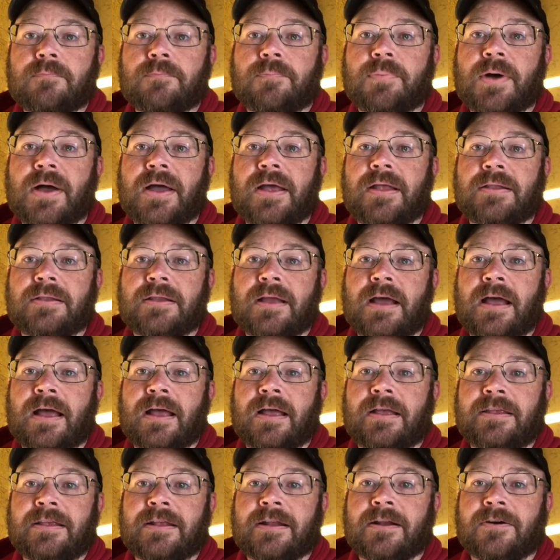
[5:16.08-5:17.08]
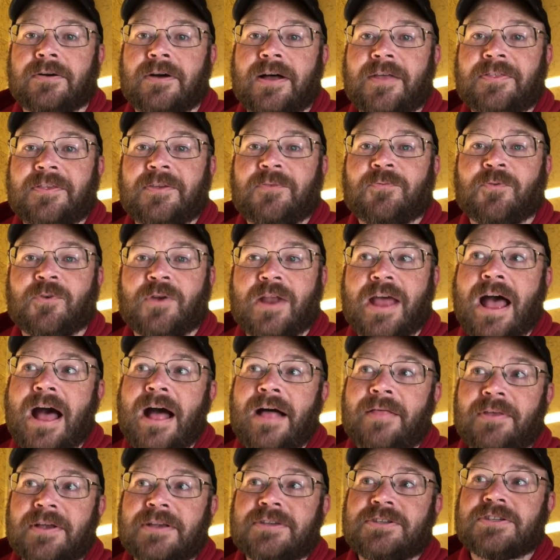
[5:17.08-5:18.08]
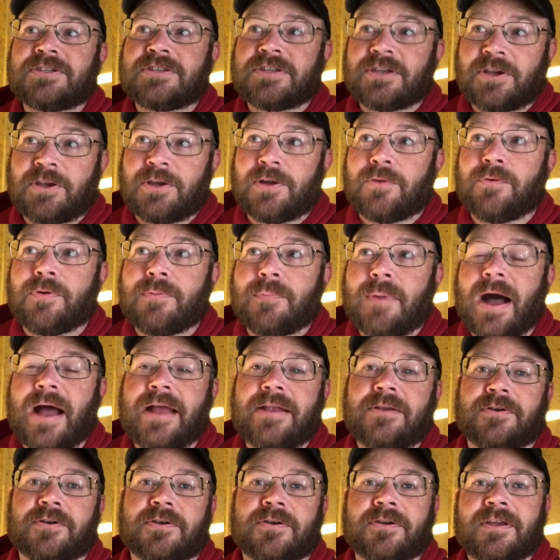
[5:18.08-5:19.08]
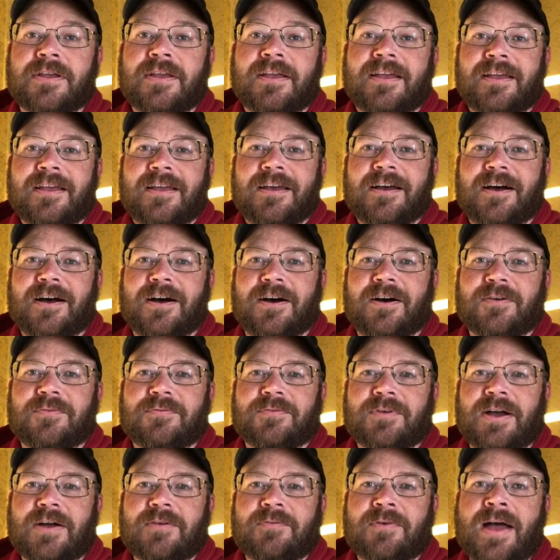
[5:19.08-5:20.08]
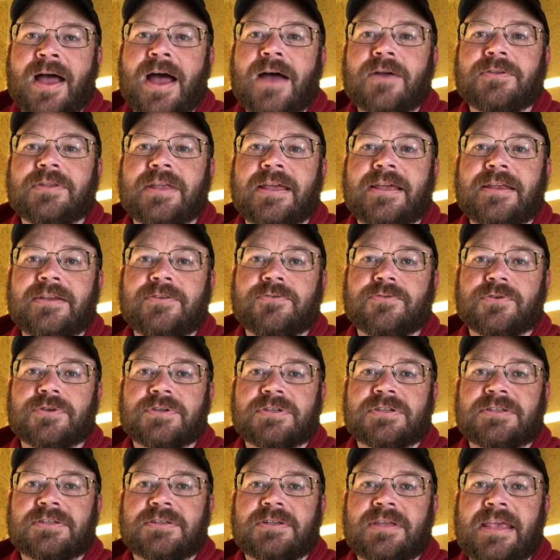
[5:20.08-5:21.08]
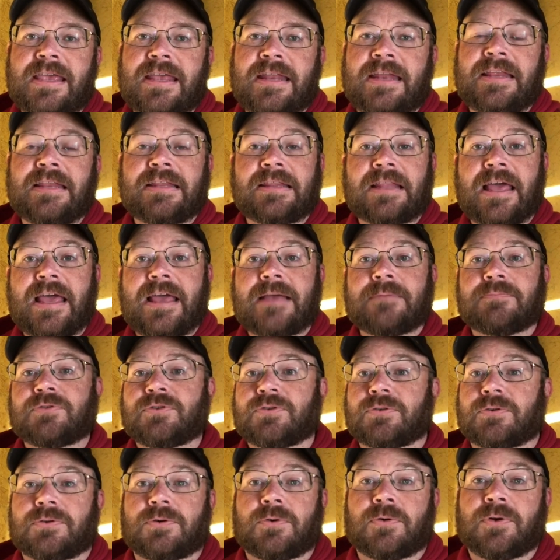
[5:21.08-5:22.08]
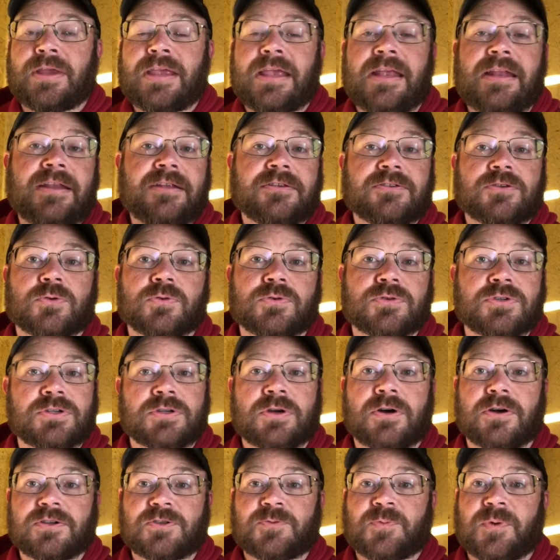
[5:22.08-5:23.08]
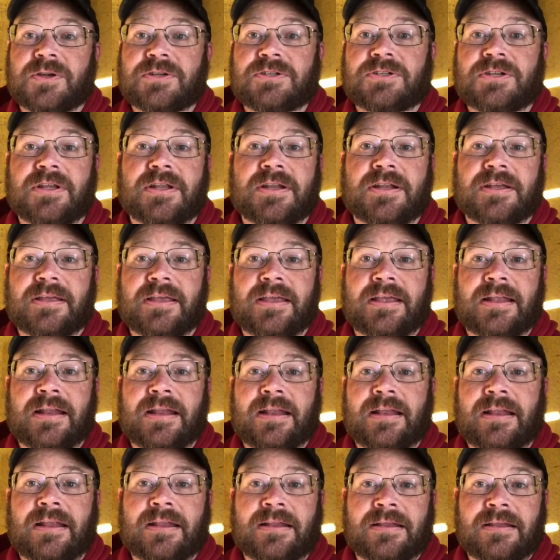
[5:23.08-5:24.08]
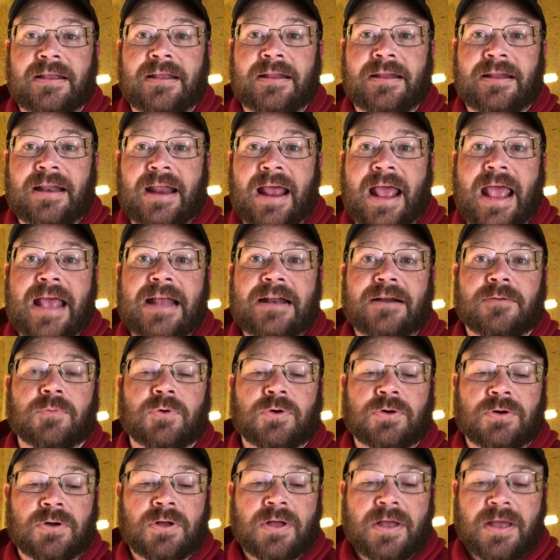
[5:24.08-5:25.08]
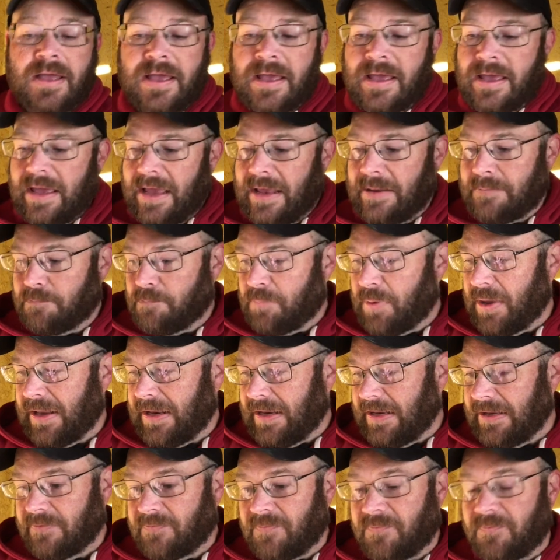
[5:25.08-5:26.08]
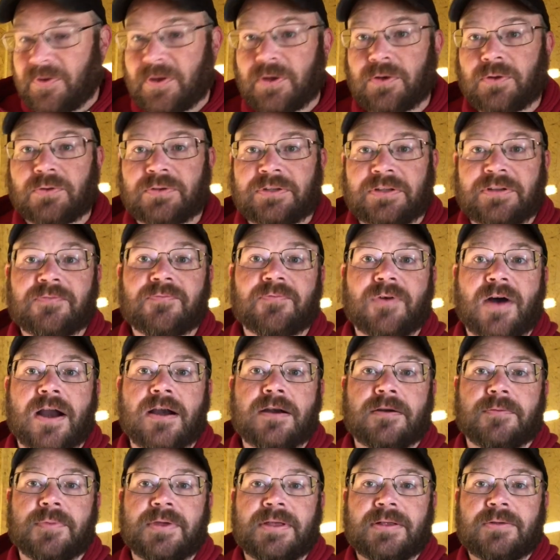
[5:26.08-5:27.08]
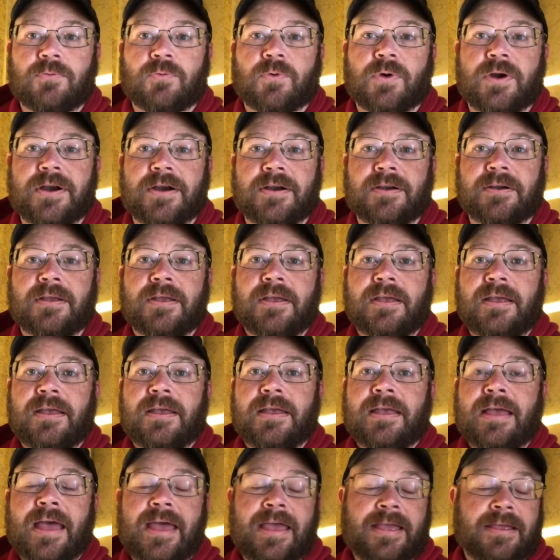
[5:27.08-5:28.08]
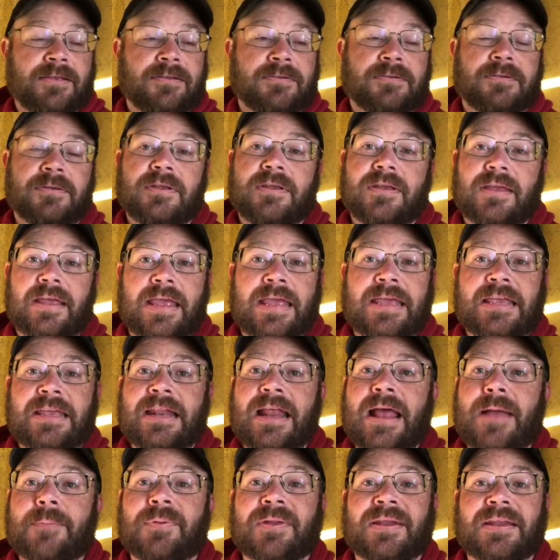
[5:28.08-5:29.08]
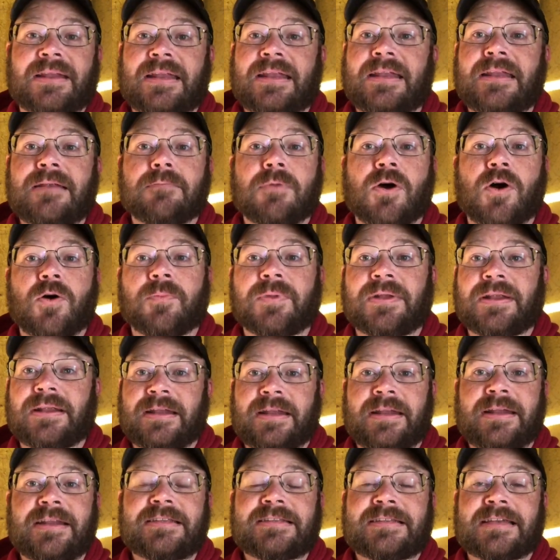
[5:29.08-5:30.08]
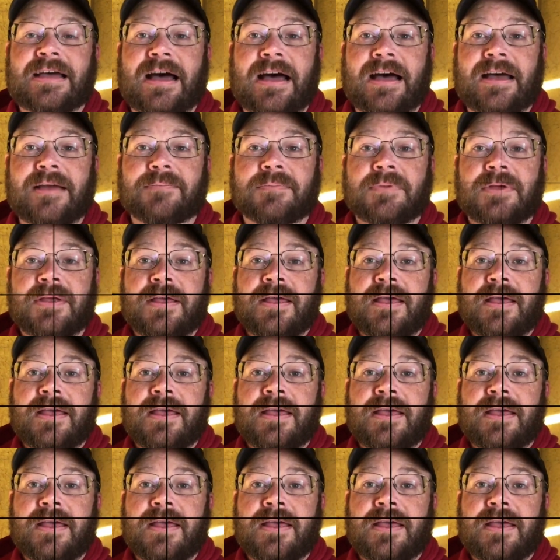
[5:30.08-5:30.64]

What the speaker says: But you know, I think for now, that's just a good reminder of how dangerous heating lamps or heating sources are, especially in an animal and bedding filled environment where, hey, it can happen at any moment, at any time.